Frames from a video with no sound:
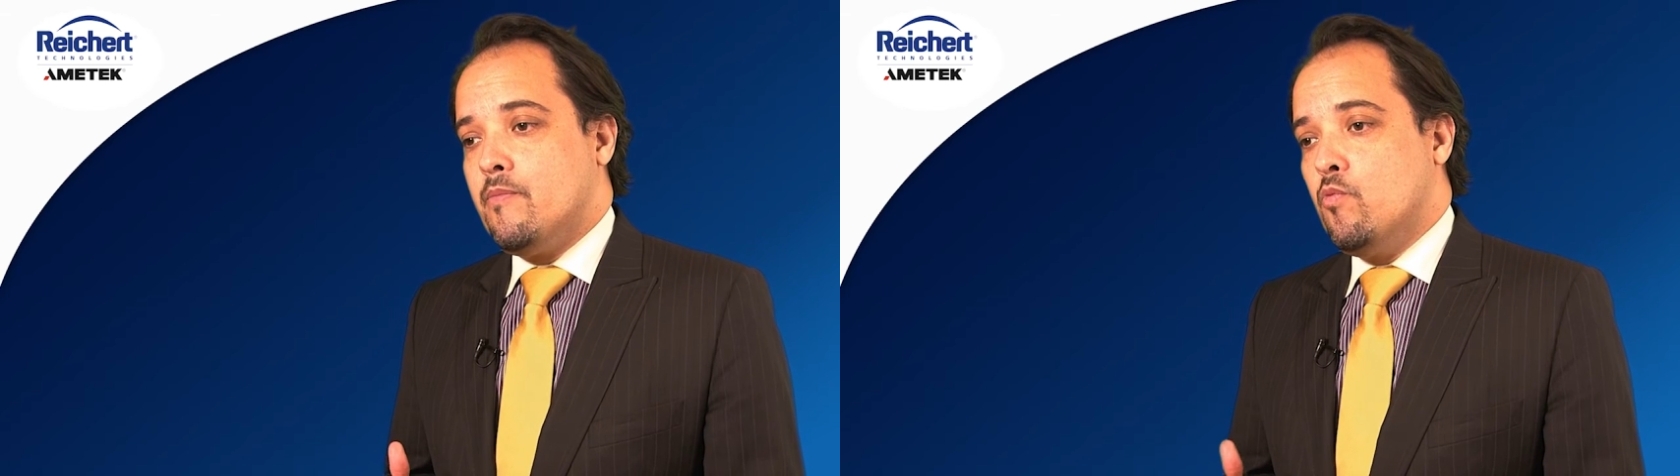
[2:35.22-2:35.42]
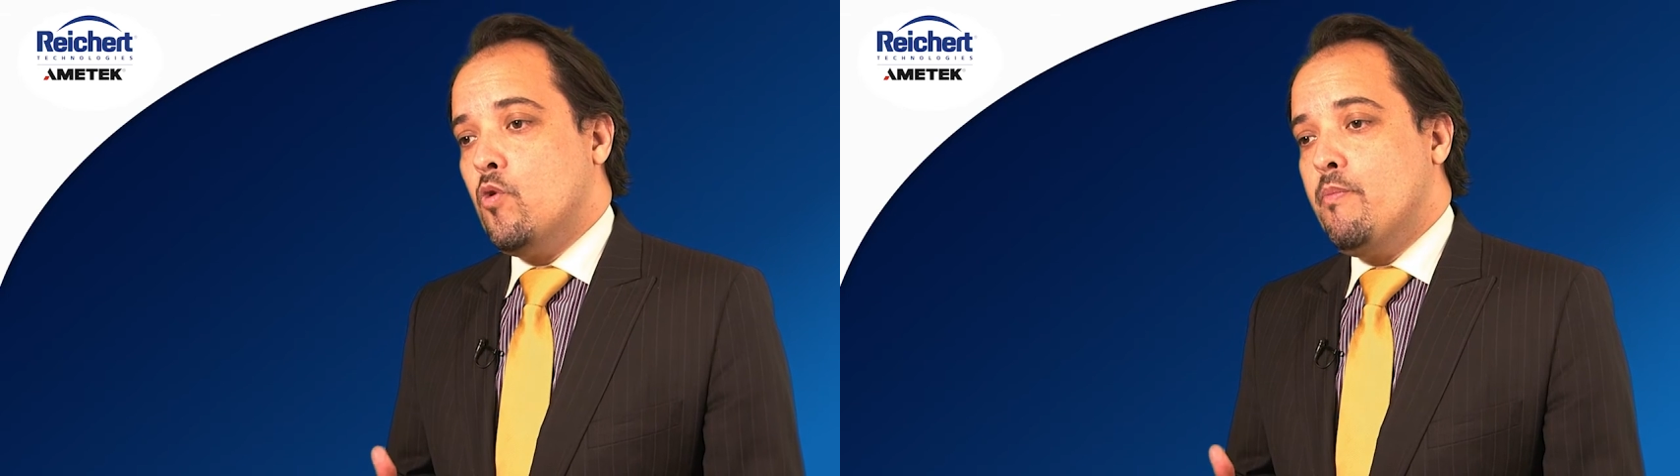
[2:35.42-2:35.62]

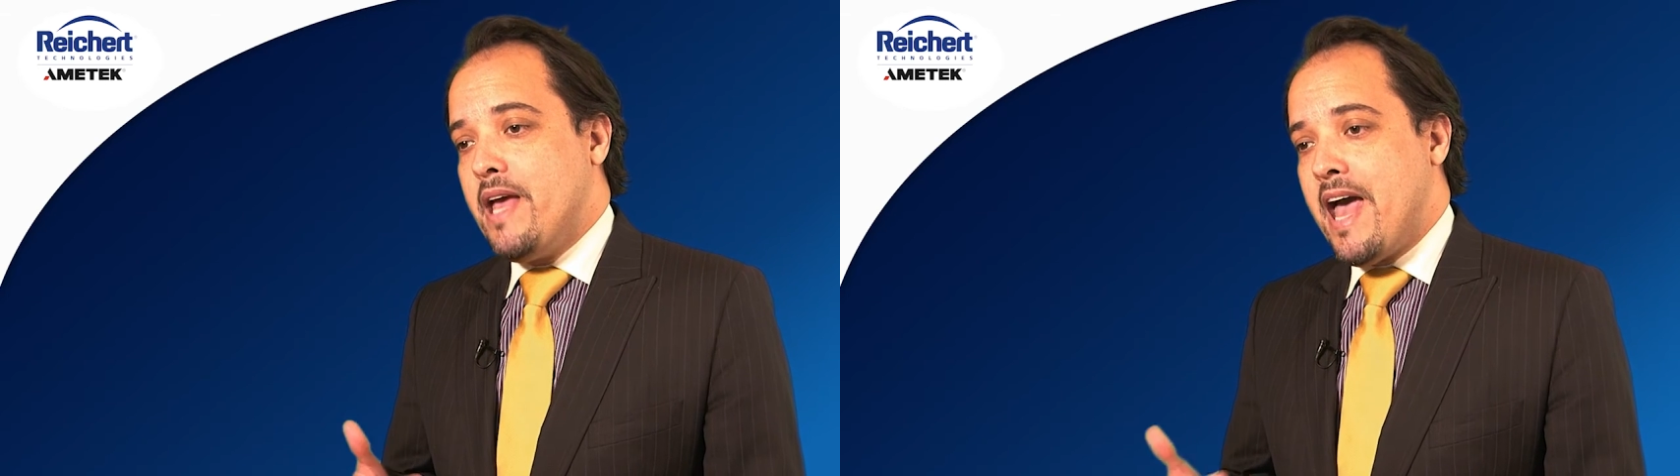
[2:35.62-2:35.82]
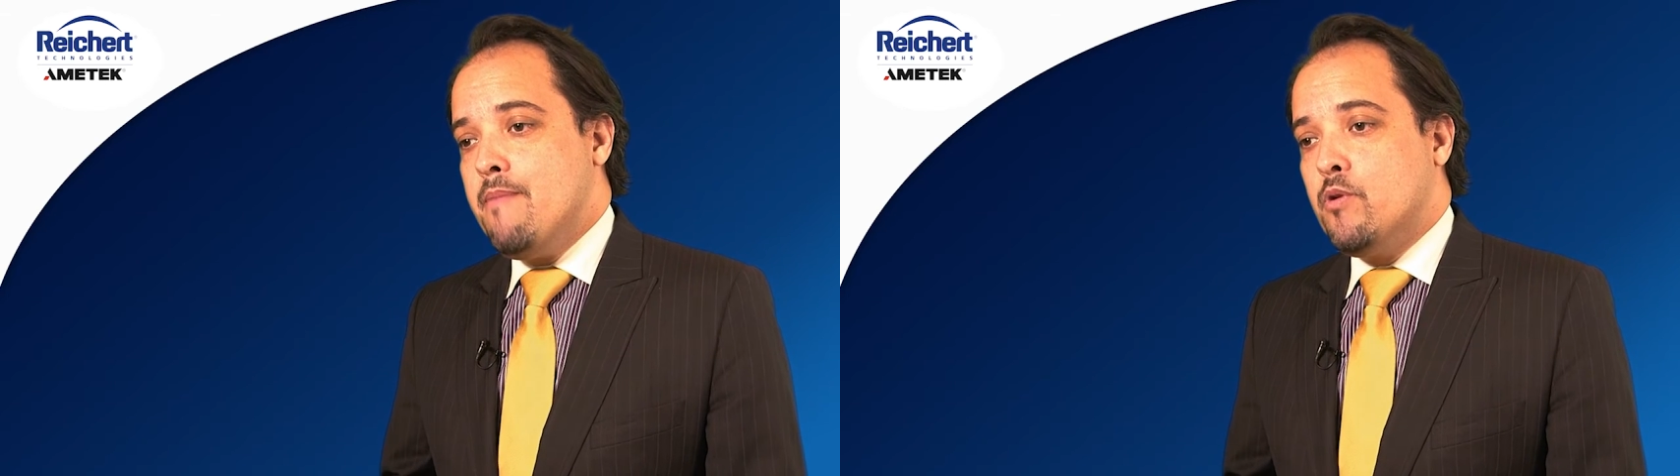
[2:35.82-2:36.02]
will
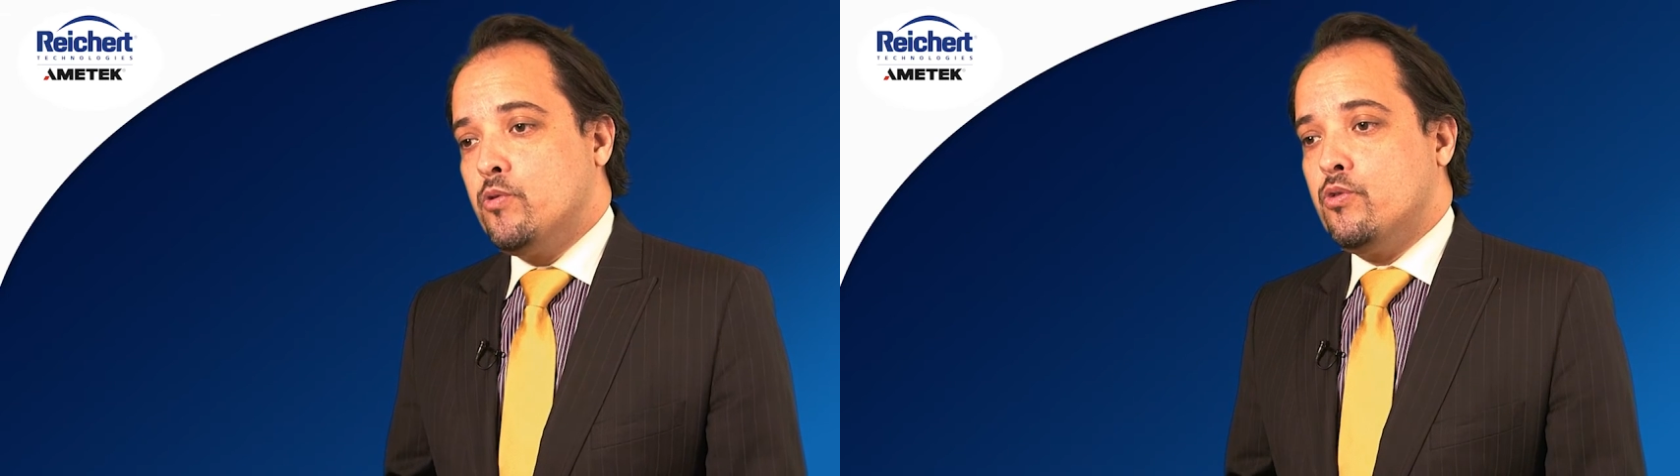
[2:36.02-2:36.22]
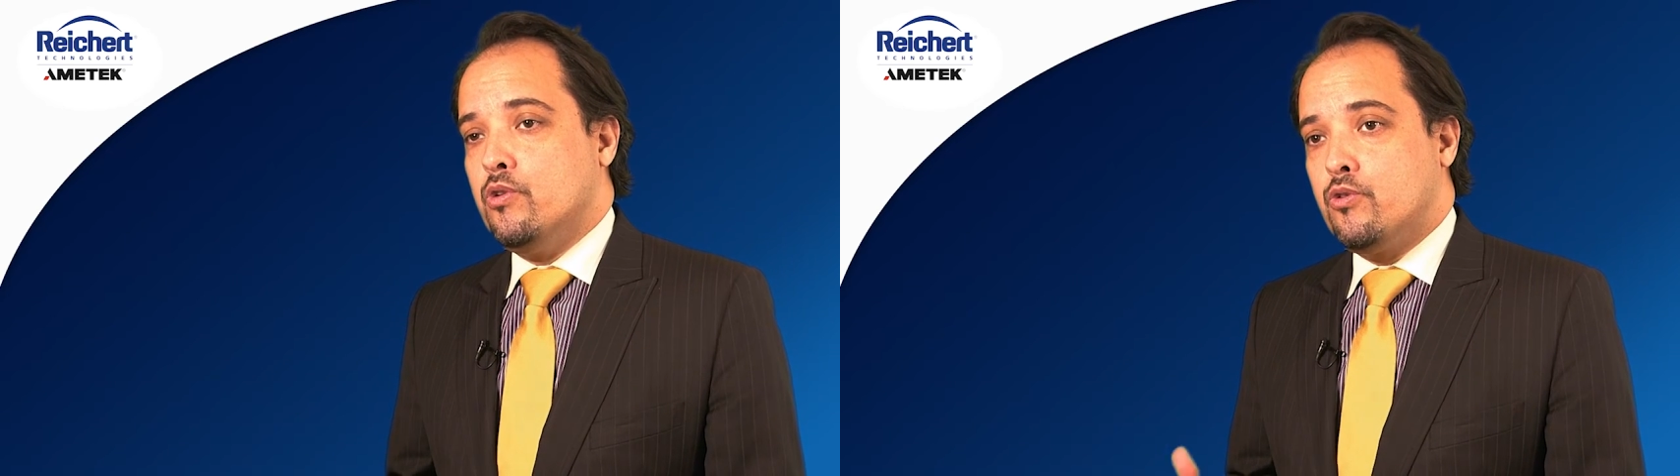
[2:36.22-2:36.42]
be
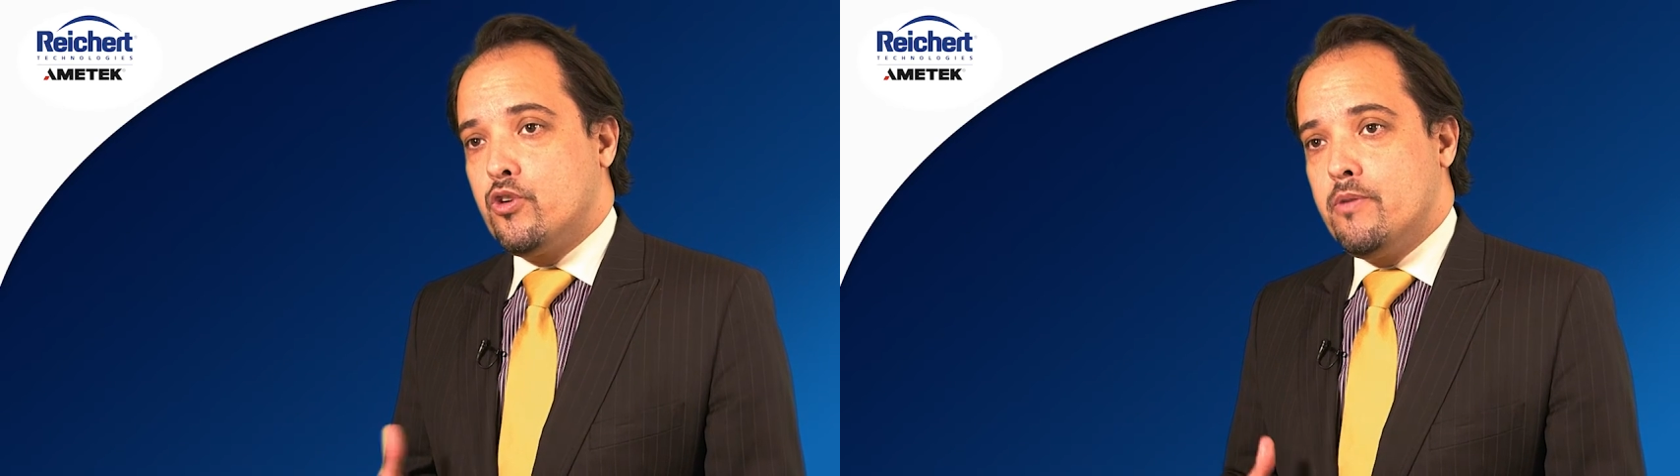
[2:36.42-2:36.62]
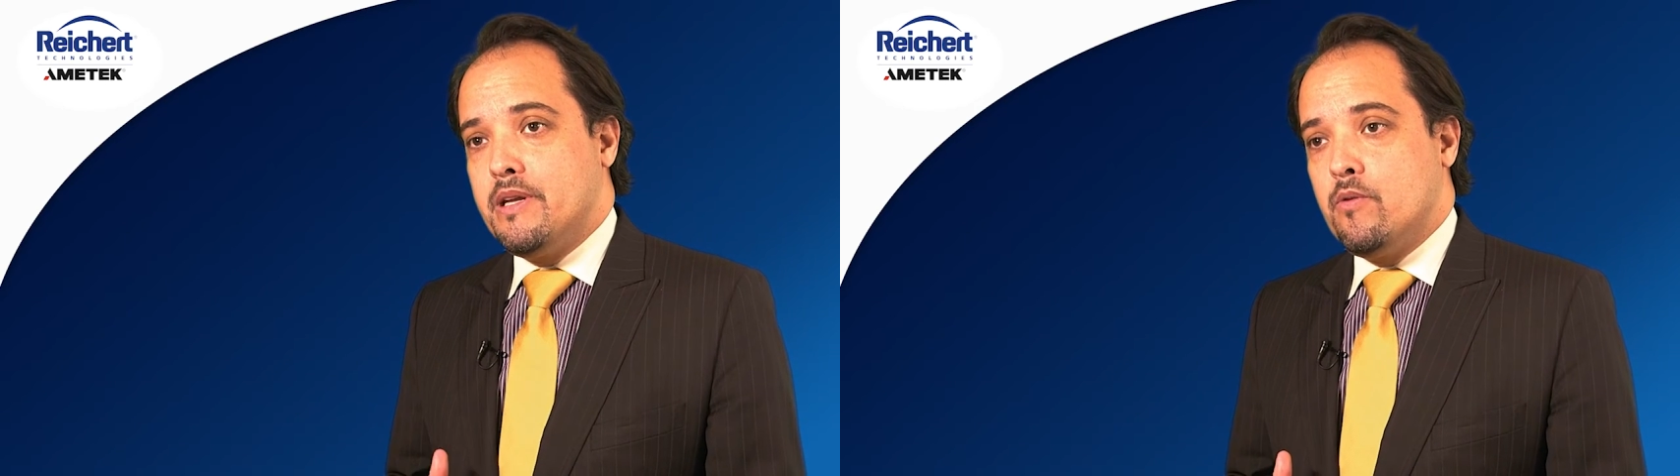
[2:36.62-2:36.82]
able to
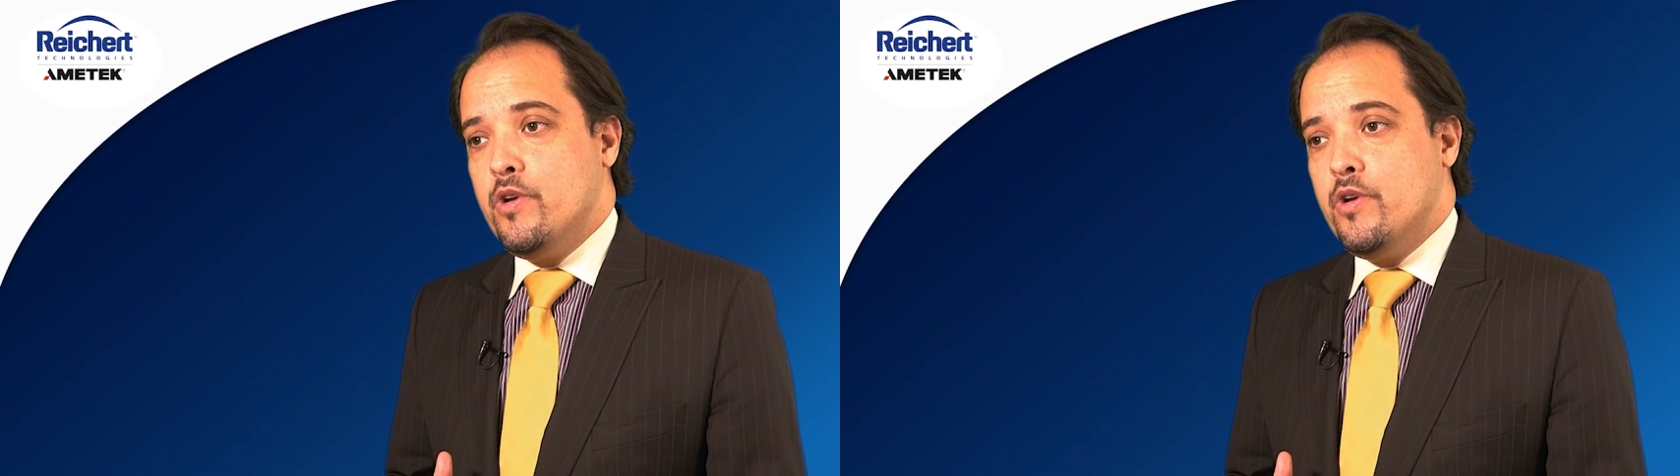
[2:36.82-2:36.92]
determine